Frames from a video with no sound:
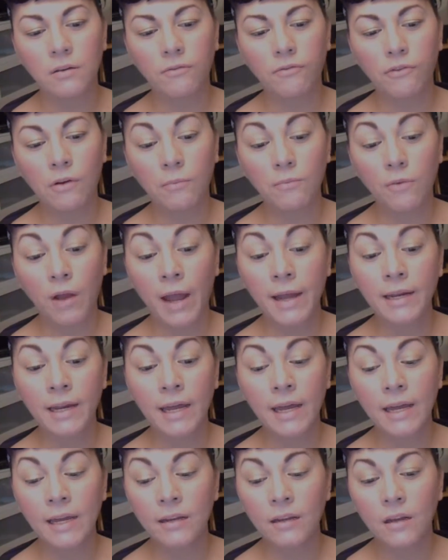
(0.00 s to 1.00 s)
from Rite
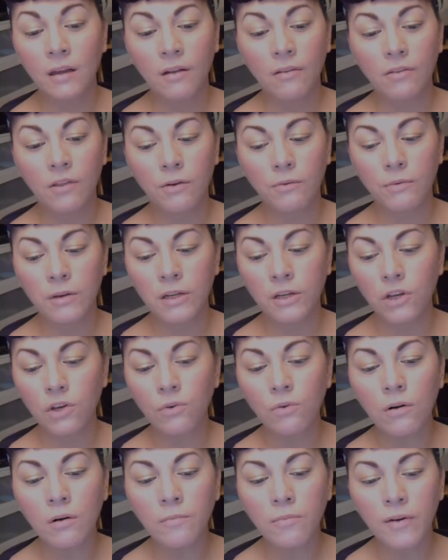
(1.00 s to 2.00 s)
Aid, the
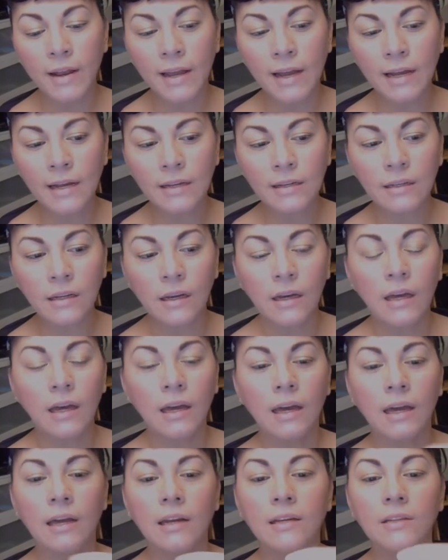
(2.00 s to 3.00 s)
Renewal brand,
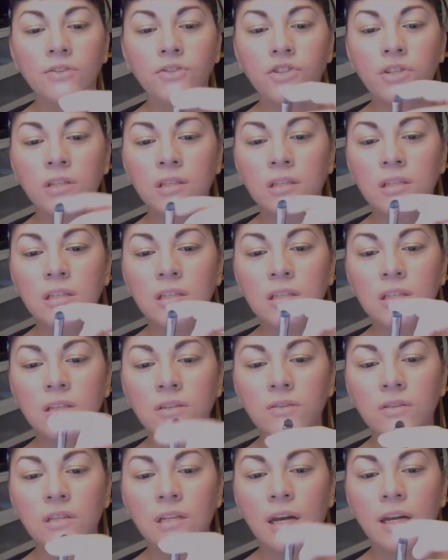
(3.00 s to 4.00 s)
and it's just this
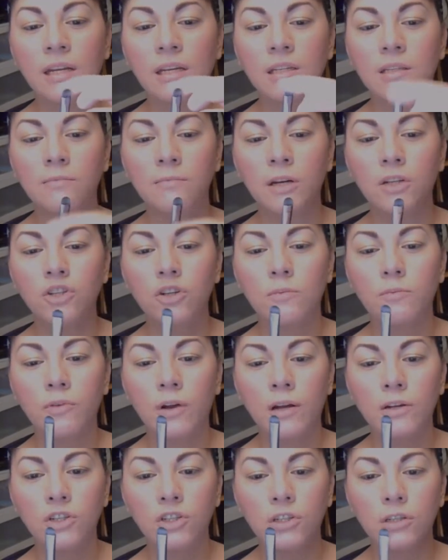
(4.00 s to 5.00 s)
little tiny smudger
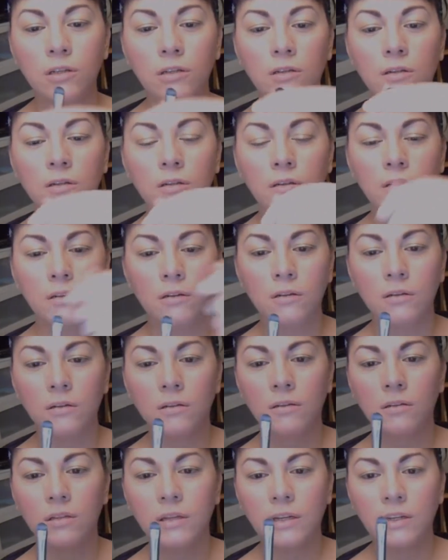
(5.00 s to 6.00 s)
brush.
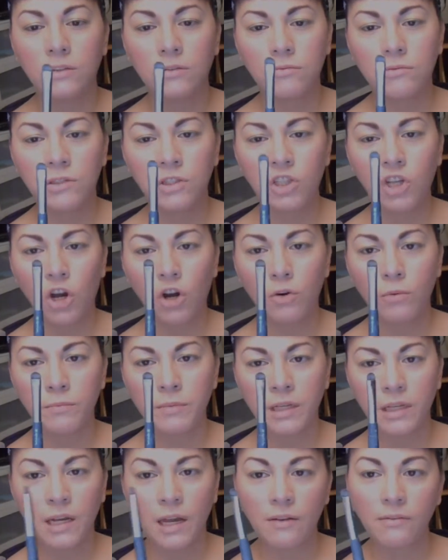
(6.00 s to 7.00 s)
It's like
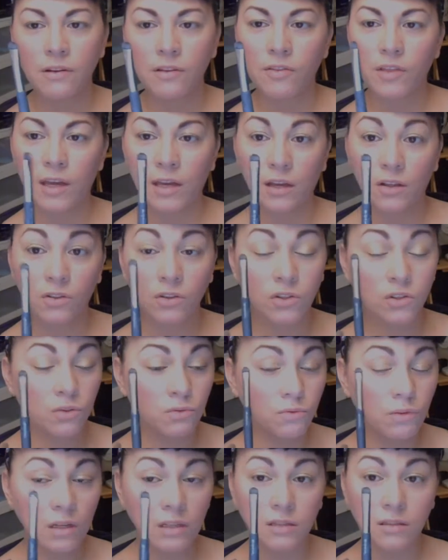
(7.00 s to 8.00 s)
domed and everything.
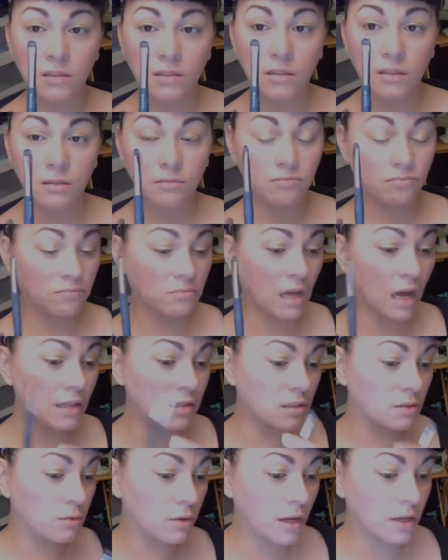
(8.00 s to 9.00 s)

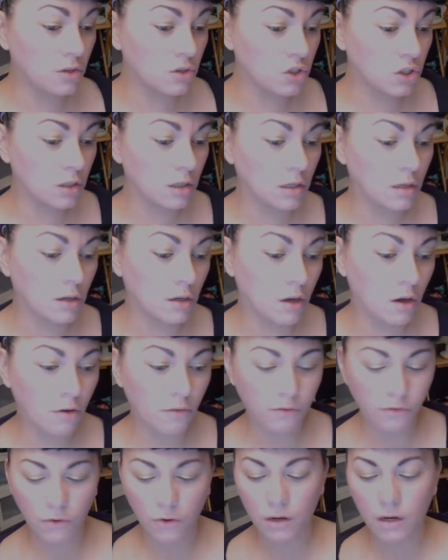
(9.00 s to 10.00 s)
That's what I usually go
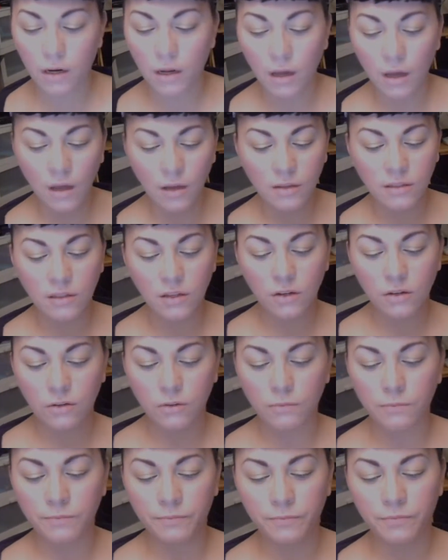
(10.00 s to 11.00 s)
for. So,